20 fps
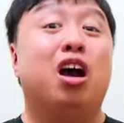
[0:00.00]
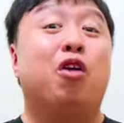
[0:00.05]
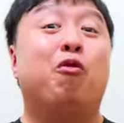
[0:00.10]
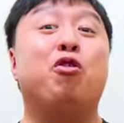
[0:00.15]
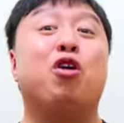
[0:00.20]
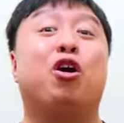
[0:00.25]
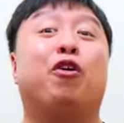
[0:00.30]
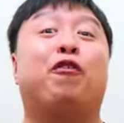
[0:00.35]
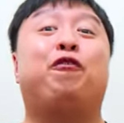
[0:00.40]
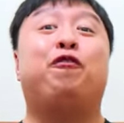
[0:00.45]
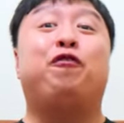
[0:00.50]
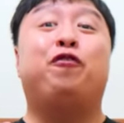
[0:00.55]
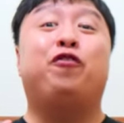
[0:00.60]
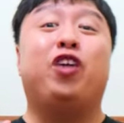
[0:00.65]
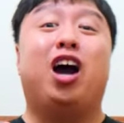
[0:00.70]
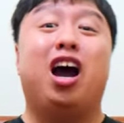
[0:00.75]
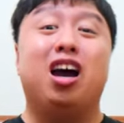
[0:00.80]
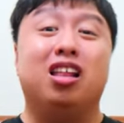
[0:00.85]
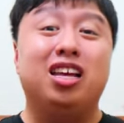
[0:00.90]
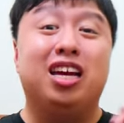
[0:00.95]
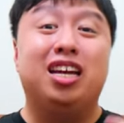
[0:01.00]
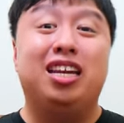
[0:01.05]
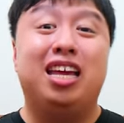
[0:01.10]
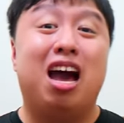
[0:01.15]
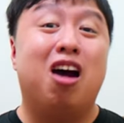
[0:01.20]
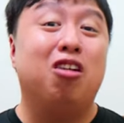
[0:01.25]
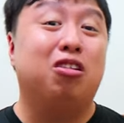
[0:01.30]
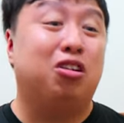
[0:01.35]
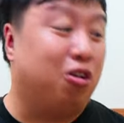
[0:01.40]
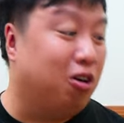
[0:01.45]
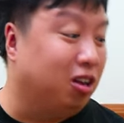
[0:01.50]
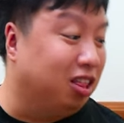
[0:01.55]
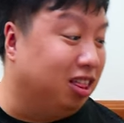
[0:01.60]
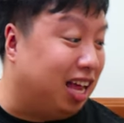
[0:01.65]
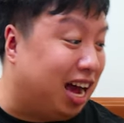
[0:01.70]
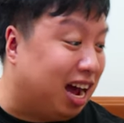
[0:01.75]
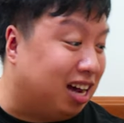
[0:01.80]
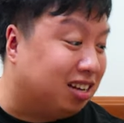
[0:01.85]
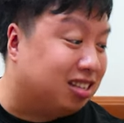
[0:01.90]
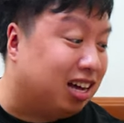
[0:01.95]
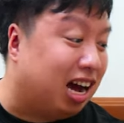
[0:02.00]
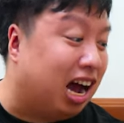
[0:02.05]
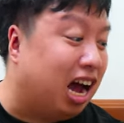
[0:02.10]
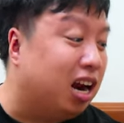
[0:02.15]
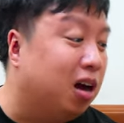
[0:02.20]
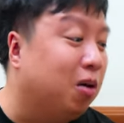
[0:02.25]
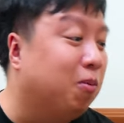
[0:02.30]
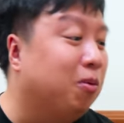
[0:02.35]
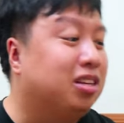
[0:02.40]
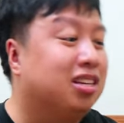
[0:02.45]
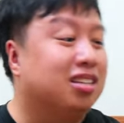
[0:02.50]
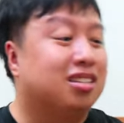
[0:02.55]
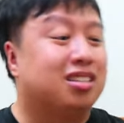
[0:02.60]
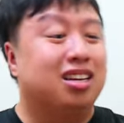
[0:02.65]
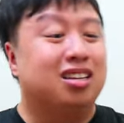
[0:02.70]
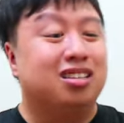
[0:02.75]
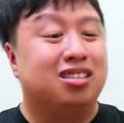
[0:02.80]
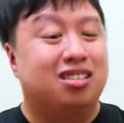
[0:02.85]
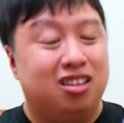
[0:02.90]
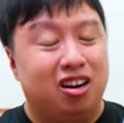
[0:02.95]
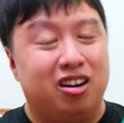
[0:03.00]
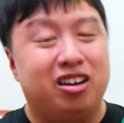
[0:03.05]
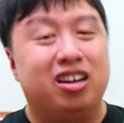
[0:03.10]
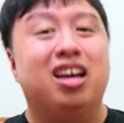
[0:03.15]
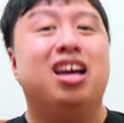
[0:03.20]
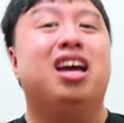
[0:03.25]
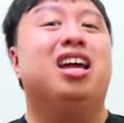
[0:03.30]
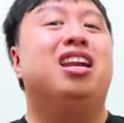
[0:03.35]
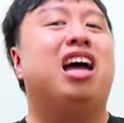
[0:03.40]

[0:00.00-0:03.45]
we are finally down to our last item, which is dessert.